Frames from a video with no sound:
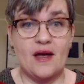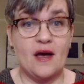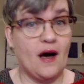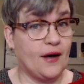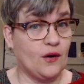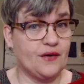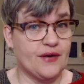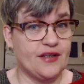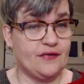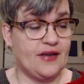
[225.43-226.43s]
I
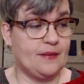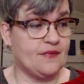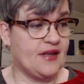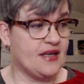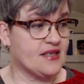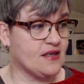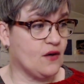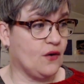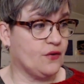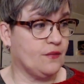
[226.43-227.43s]
already filmed this
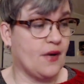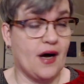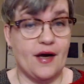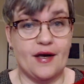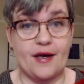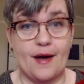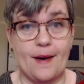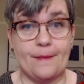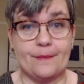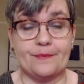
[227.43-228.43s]
on
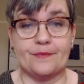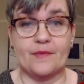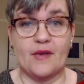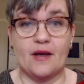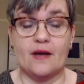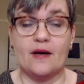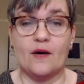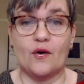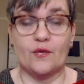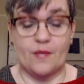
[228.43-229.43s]
my
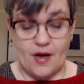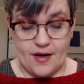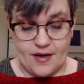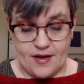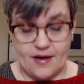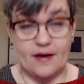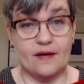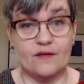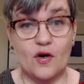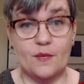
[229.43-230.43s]

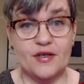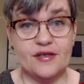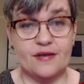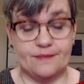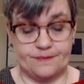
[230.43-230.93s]
Vlogmas.